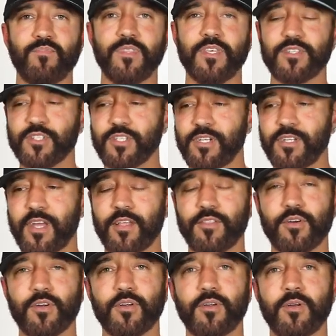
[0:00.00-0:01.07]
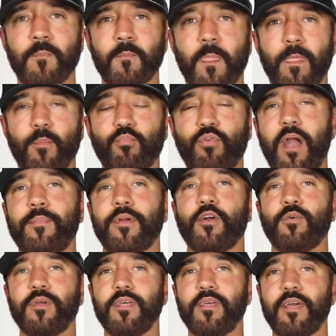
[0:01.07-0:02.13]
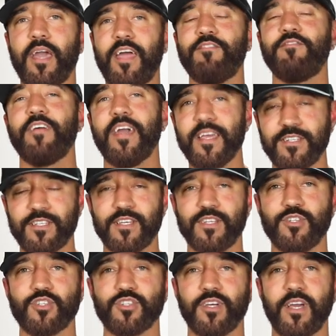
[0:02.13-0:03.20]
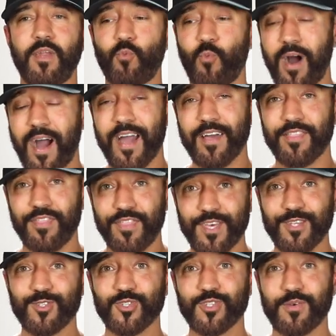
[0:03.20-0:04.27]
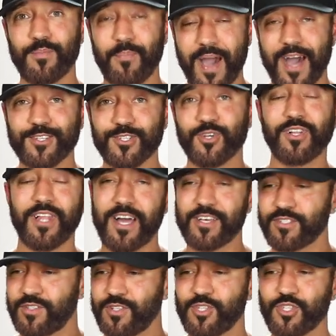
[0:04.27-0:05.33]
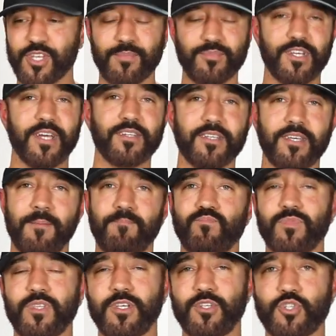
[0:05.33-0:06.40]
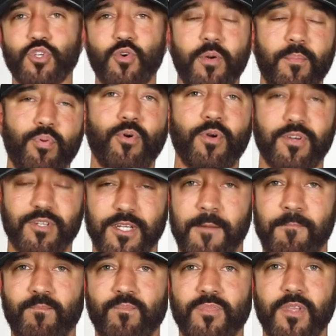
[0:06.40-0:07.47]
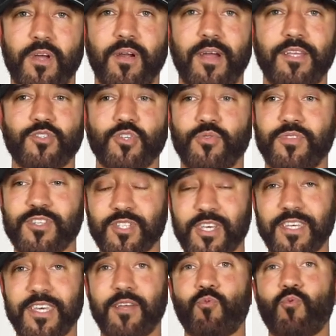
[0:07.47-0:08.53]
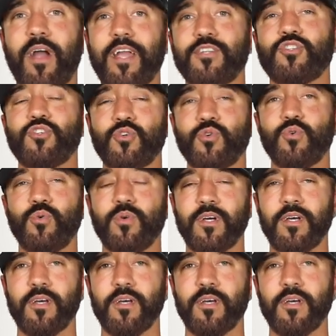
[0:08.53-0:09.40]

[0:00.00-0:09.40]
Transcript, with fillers: This is another primary advantage and why this masterclass on this subject is so important. All right, so this can get right to